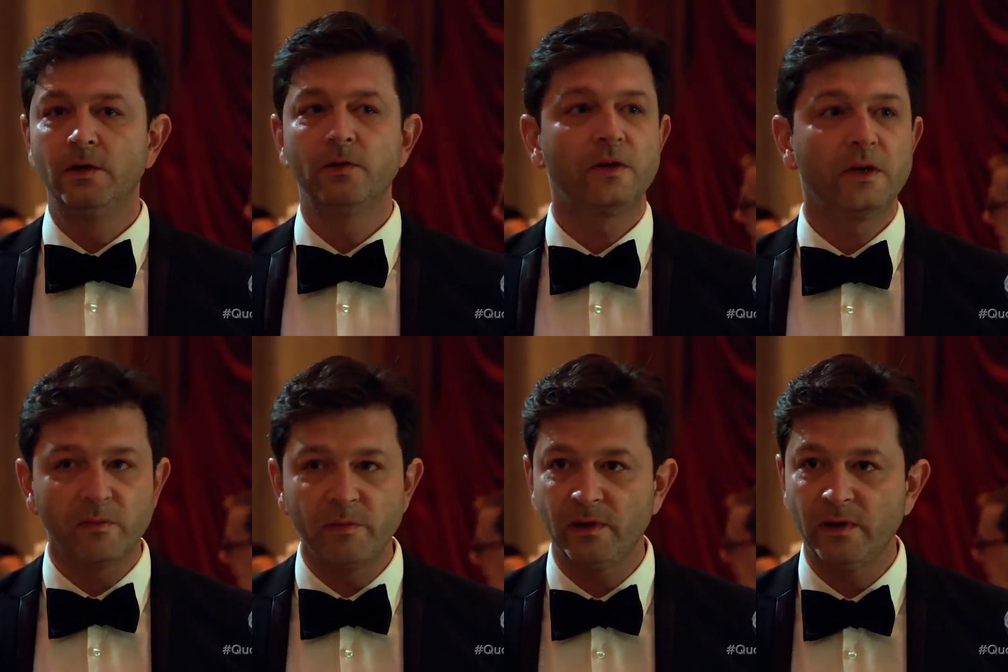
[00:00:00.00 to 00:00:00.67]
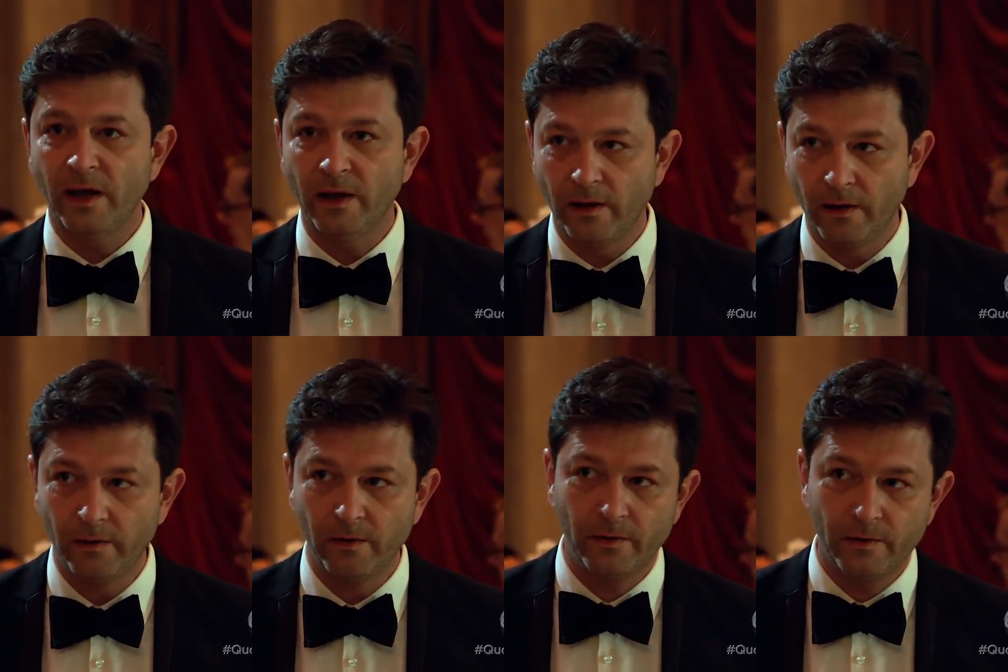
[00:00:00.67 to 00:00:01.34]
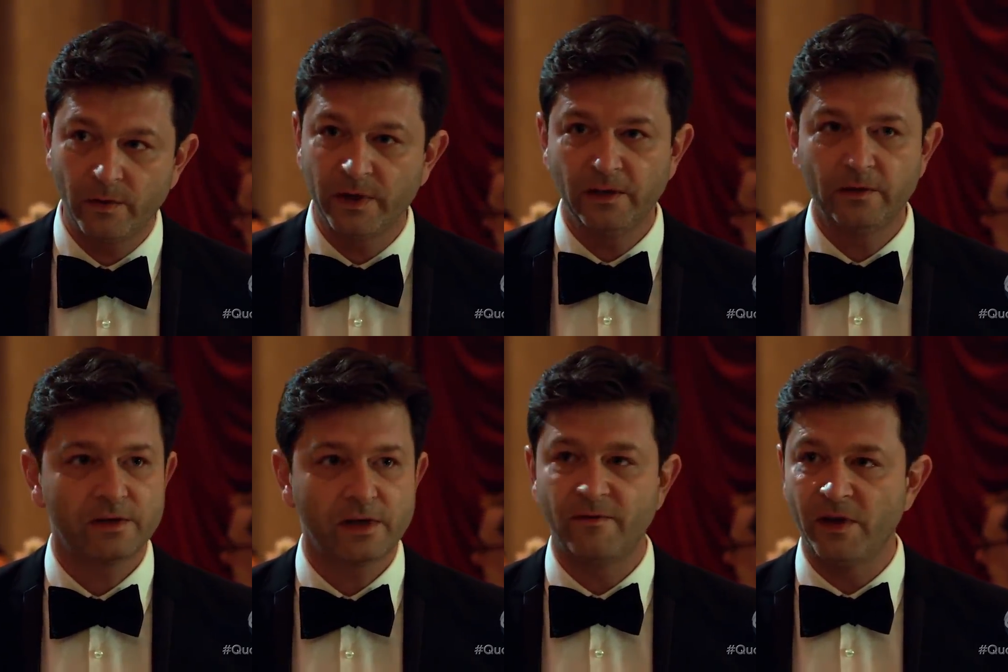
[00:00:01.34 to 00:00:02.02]
You kill me later. We
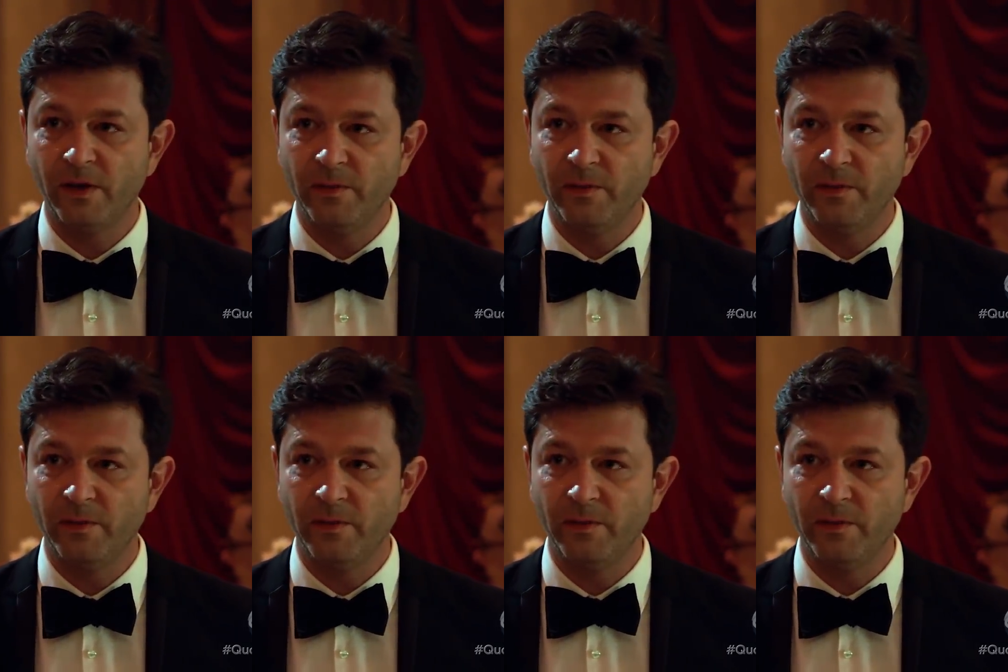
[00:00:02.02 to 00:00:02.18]
need to save the